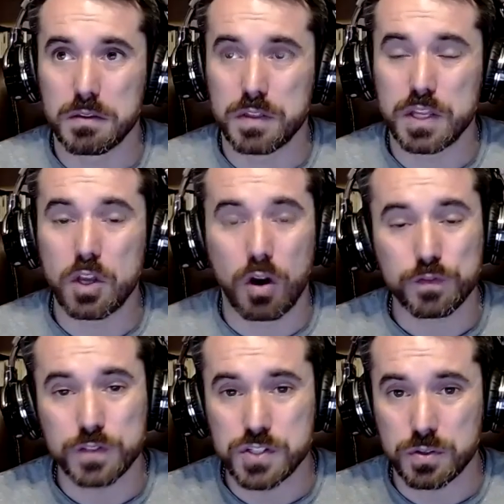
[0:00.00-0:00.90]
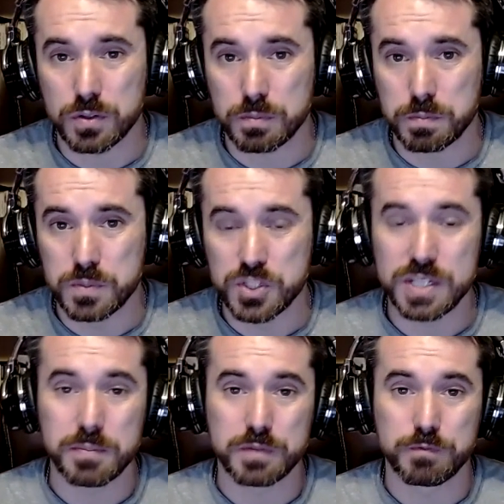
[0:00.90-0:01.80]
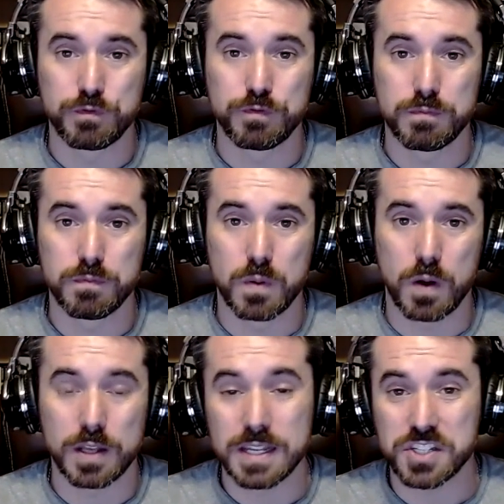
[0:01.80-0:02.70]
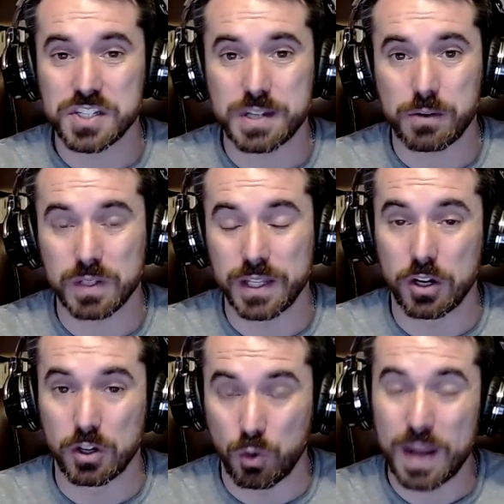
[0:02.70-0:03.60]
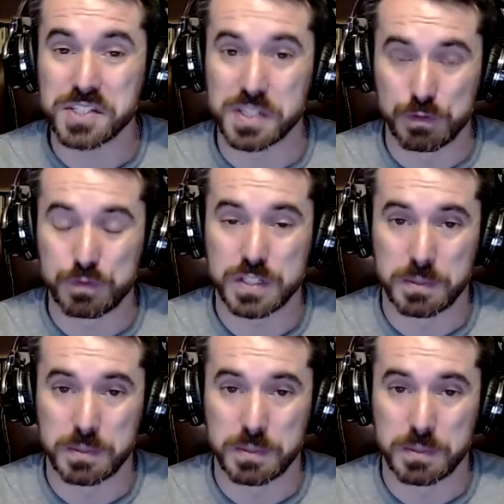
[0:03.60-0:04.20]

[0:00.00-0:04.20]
The officer seemed unnecessarily aggressive to